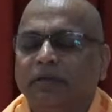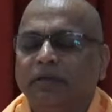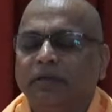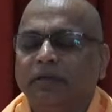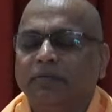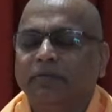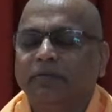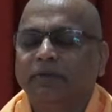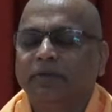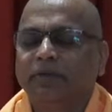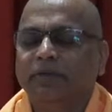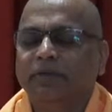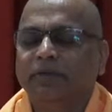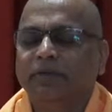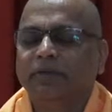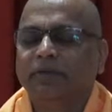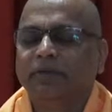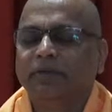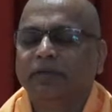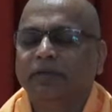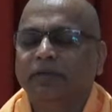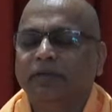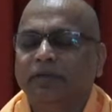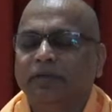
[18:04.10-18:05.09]
And
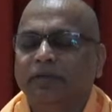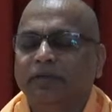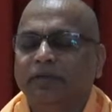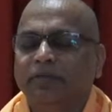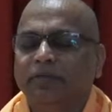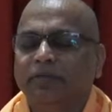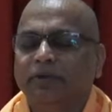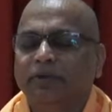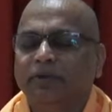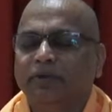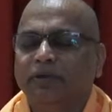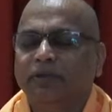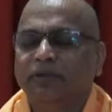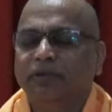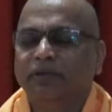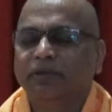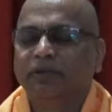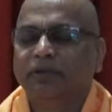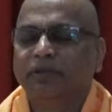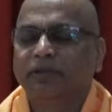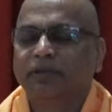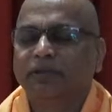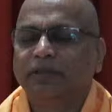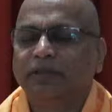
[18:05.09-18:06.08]
beyond the three
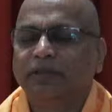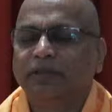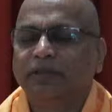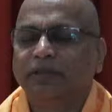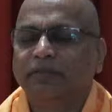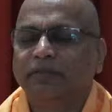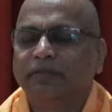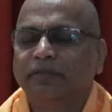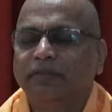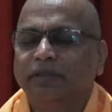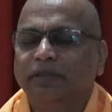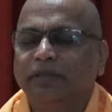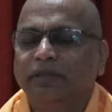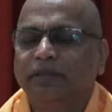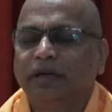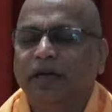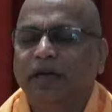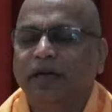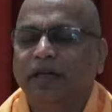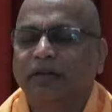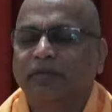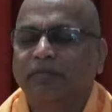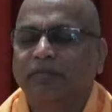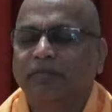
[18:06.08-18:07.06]
bodies is the infinite
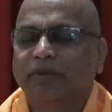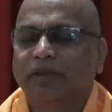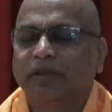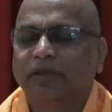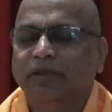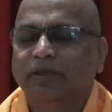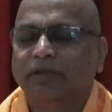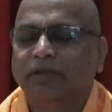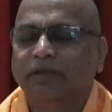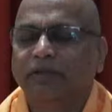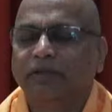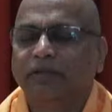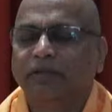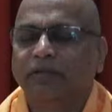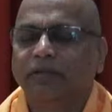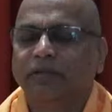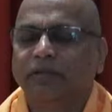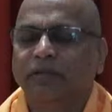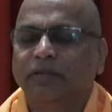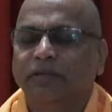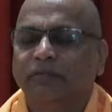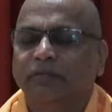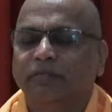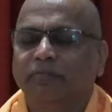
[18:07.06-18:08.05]
Atman,
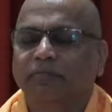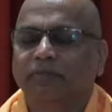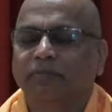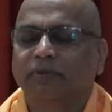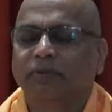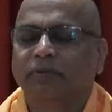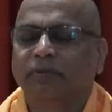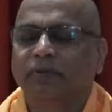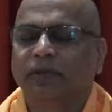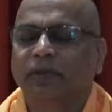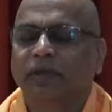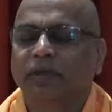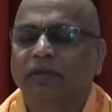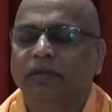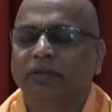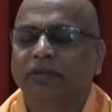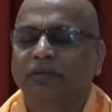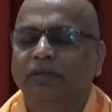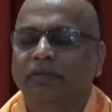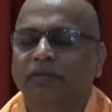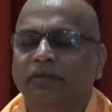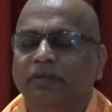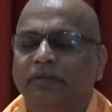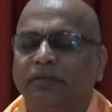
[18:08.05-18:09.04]
pure,
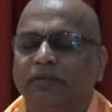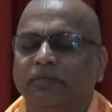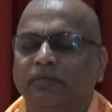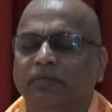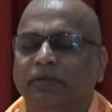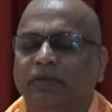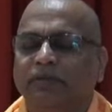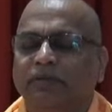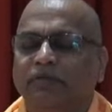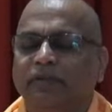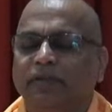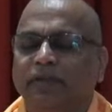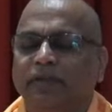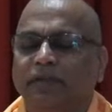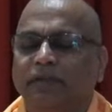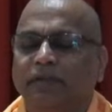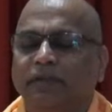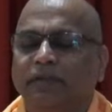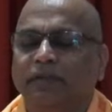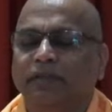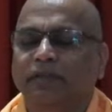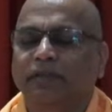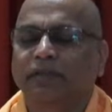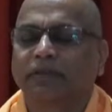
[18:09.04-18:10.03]

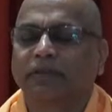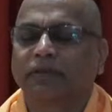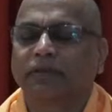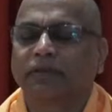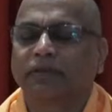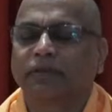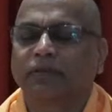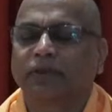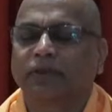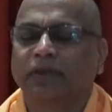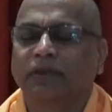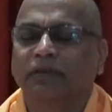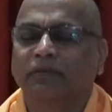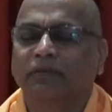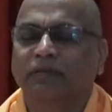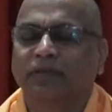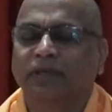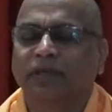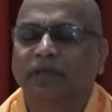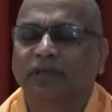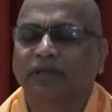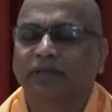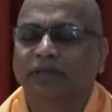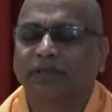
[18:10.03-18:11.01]
perfect, one
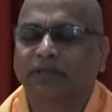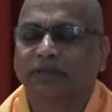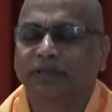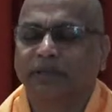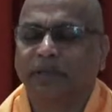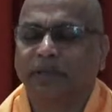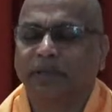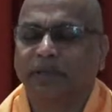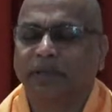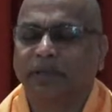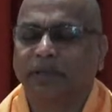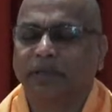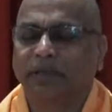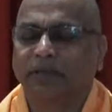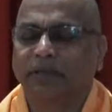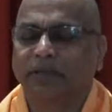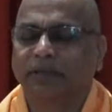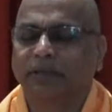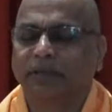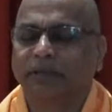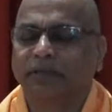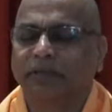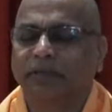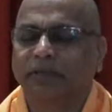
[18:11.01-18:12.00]
without a
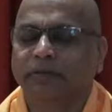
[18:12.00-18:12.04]
second.